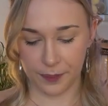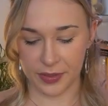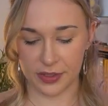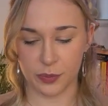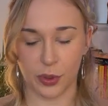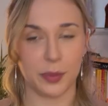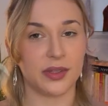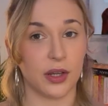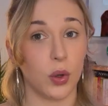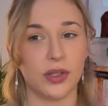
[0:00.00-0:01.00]
This is
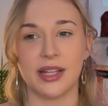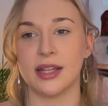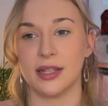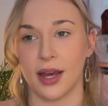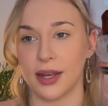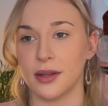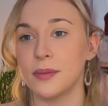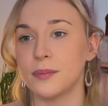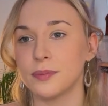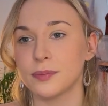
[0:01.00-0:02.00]
promising only the
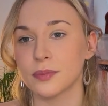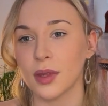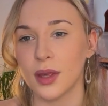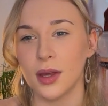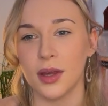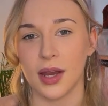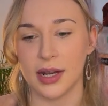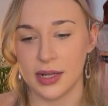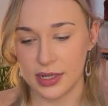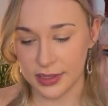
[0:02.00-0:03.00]
Nine.
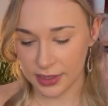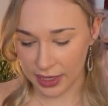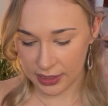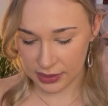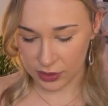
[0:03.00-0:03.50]
And in this case,